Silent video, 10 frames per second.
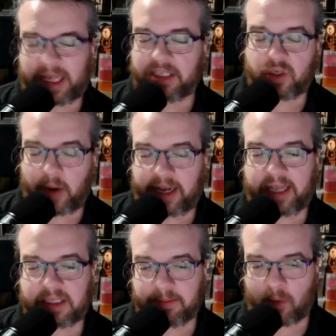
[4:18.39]
That Strength
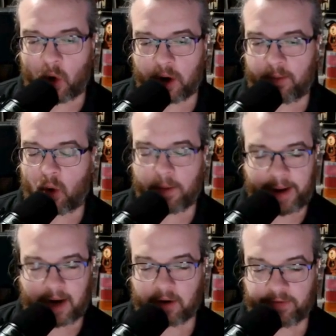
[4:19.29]
gets more and more
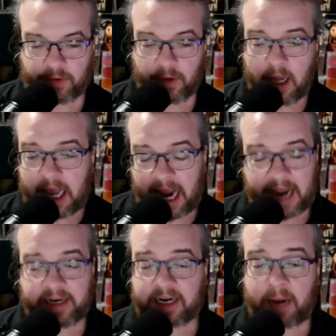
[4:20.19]
powerful,
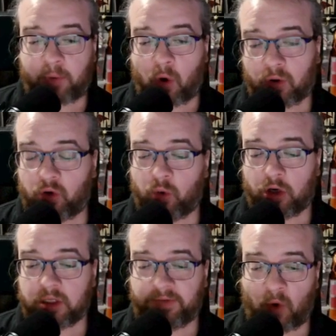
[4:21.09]
and a couple whole new
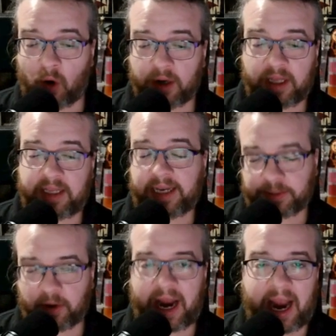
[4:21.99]
worlds for the
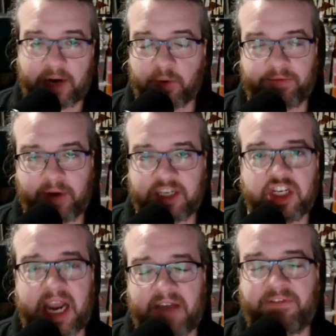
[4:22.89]
desperate hand refresh
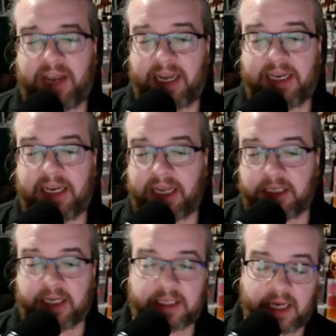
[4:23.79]
if he
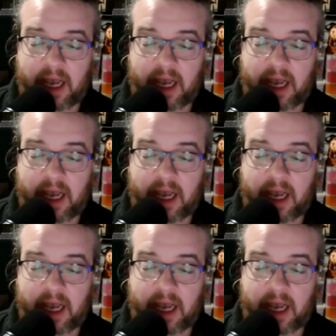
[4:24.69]
needs it.